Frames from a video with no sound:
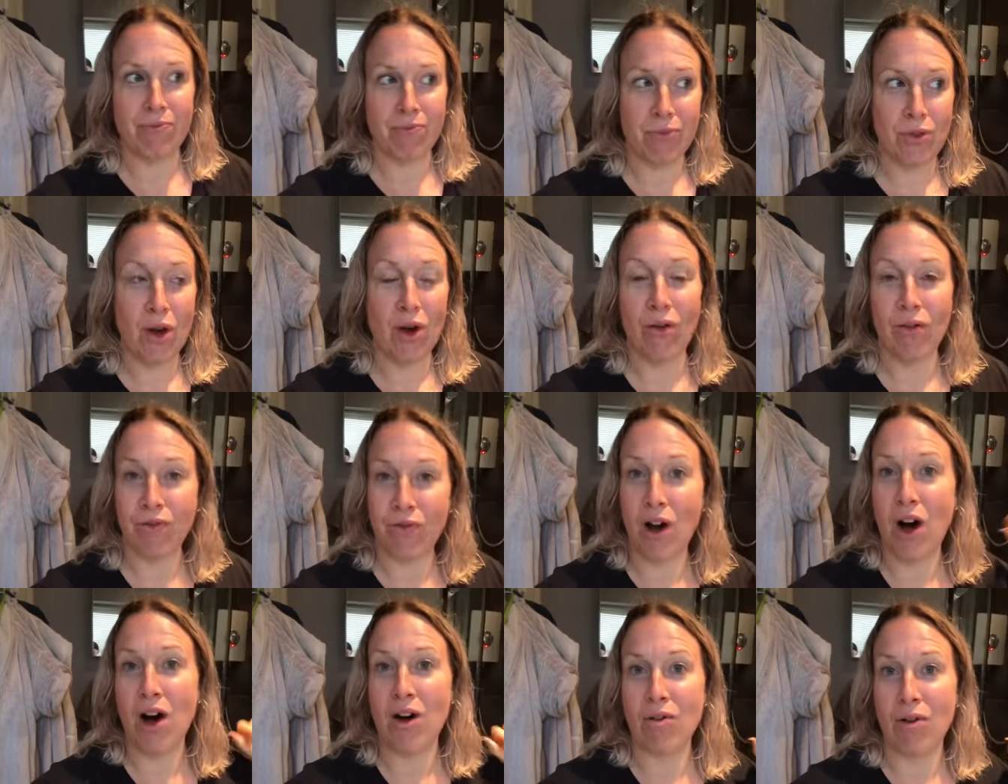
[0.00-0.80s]
not
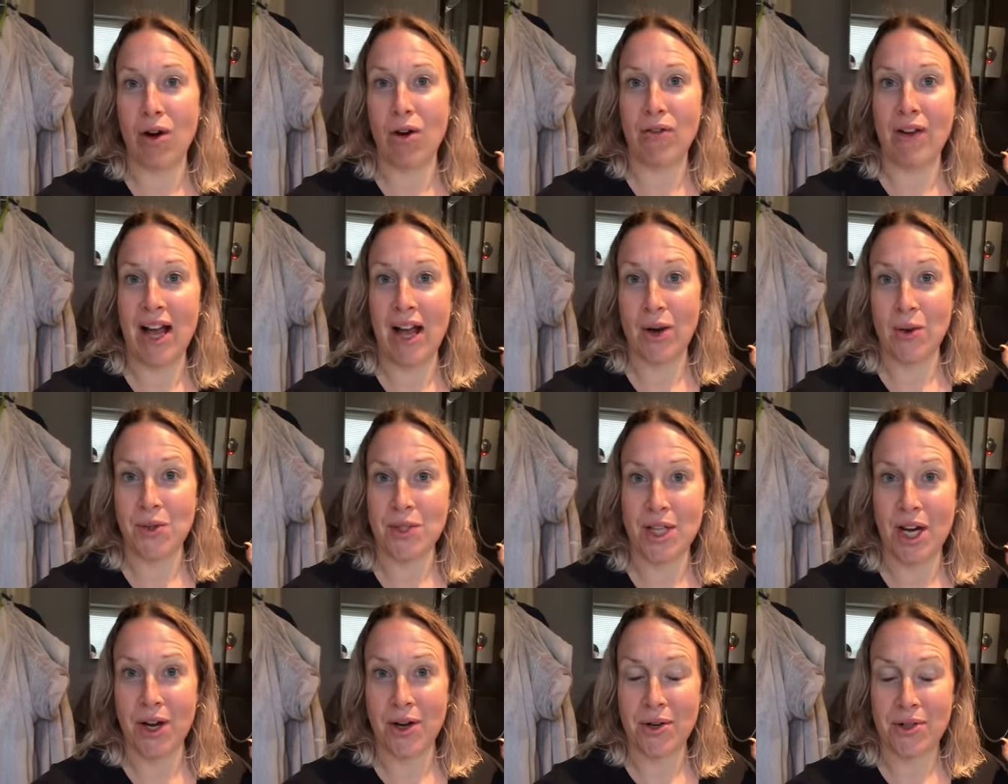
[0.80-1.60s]
far off
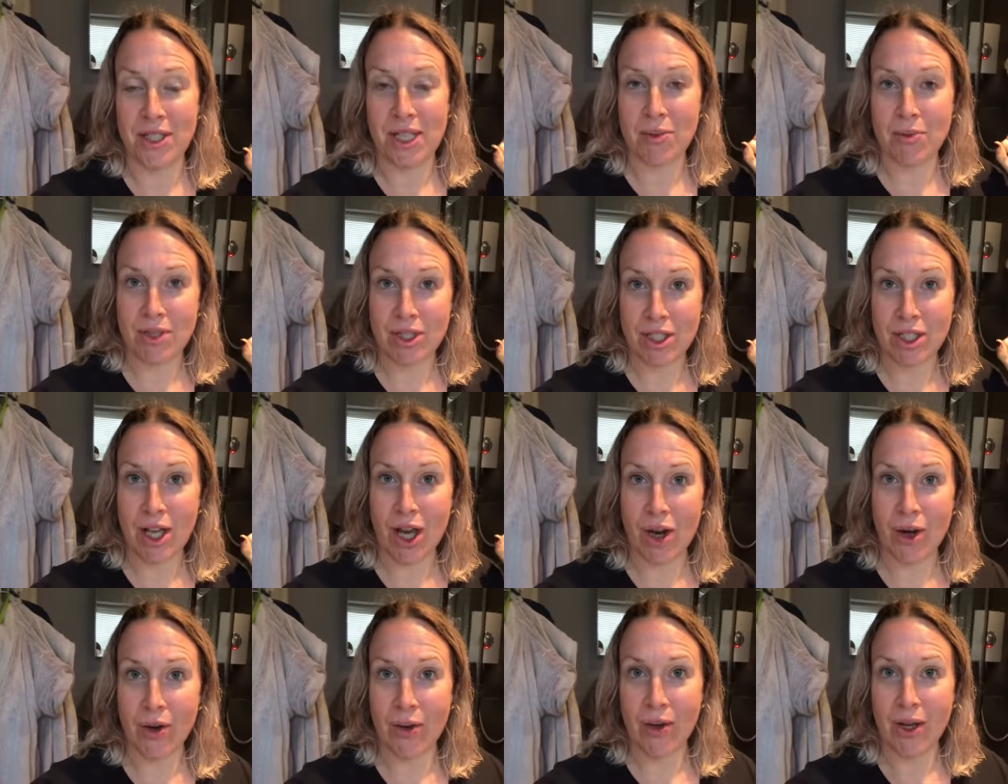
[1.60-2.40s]
hailstones. It was
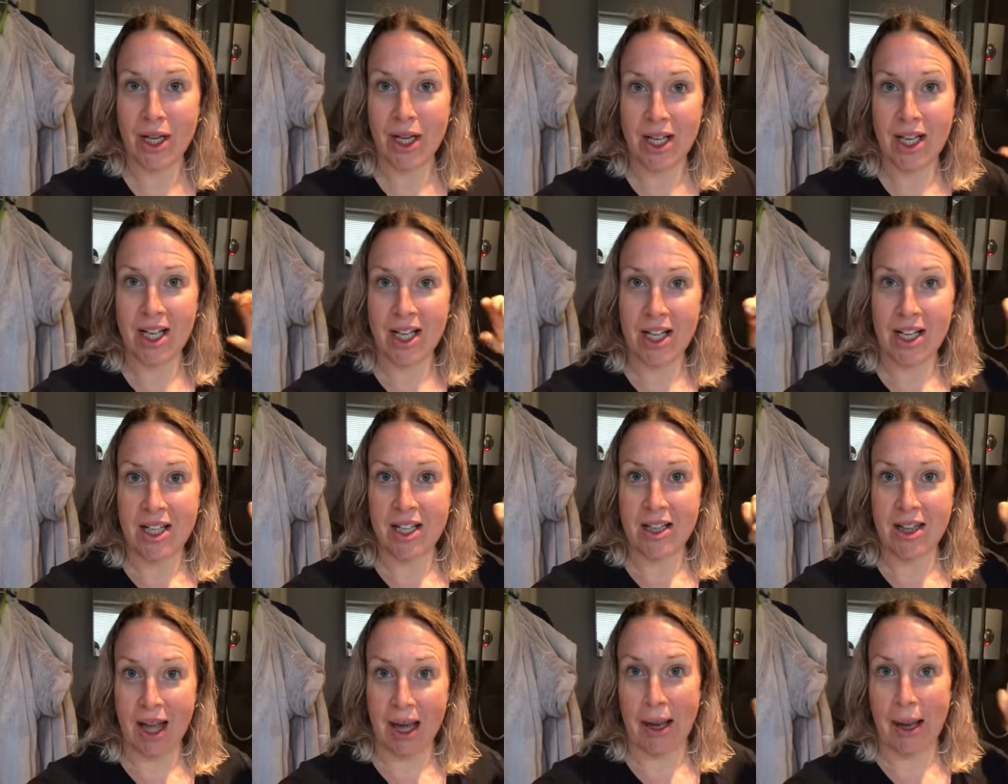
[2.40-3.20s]
so
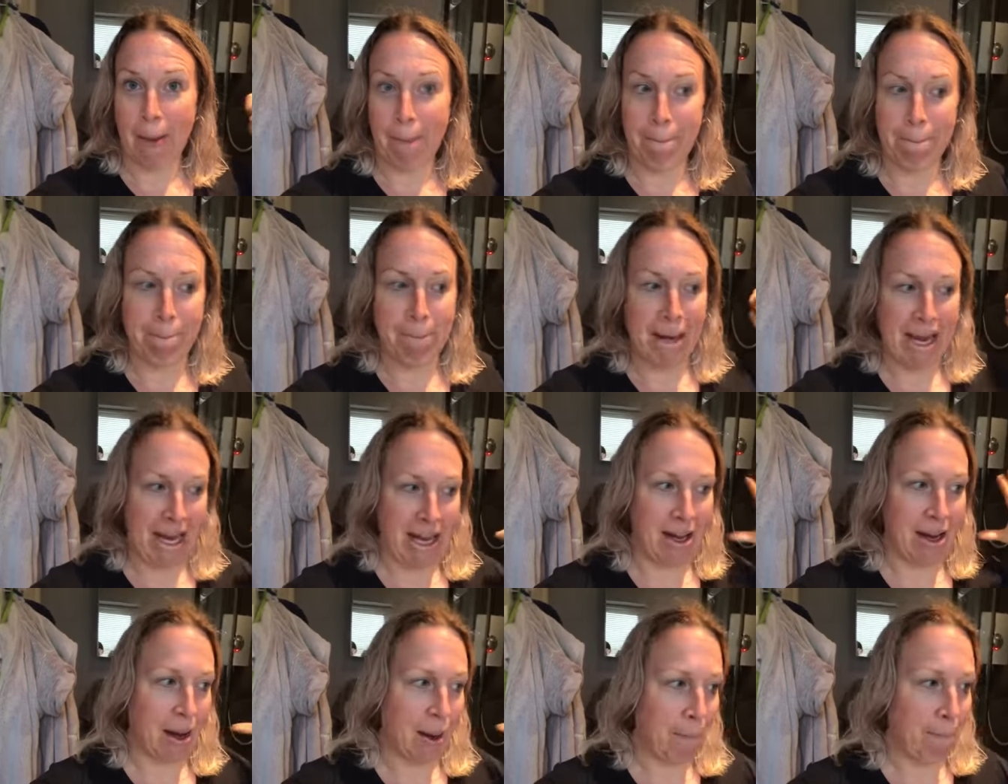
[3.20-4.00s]
like
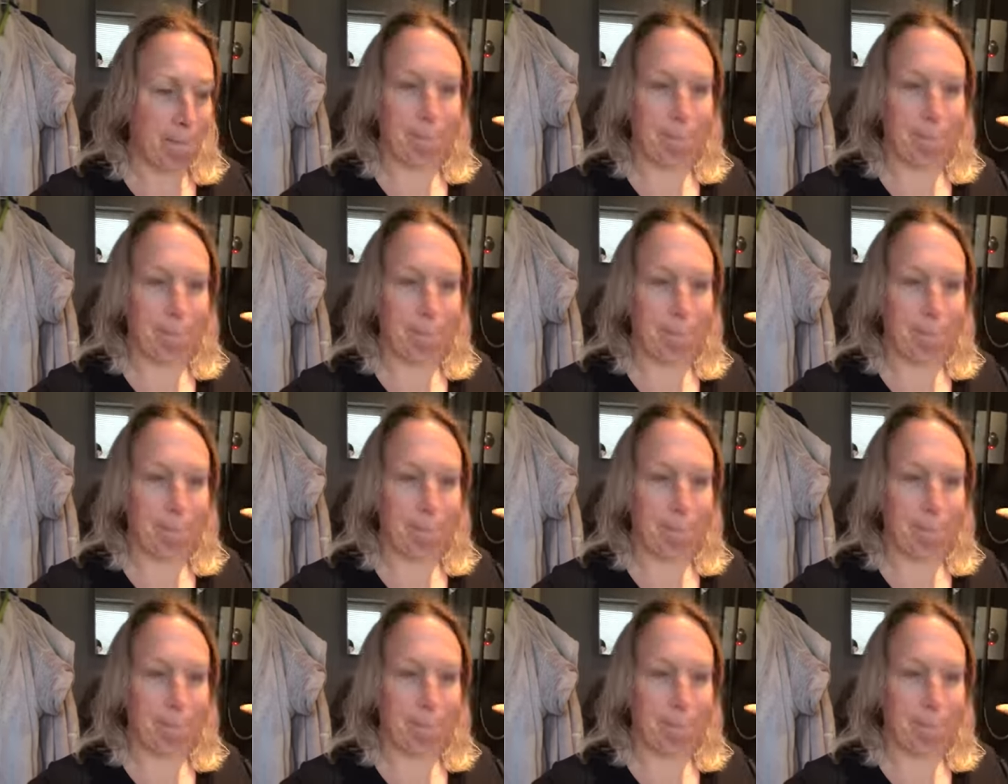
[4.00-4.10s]
big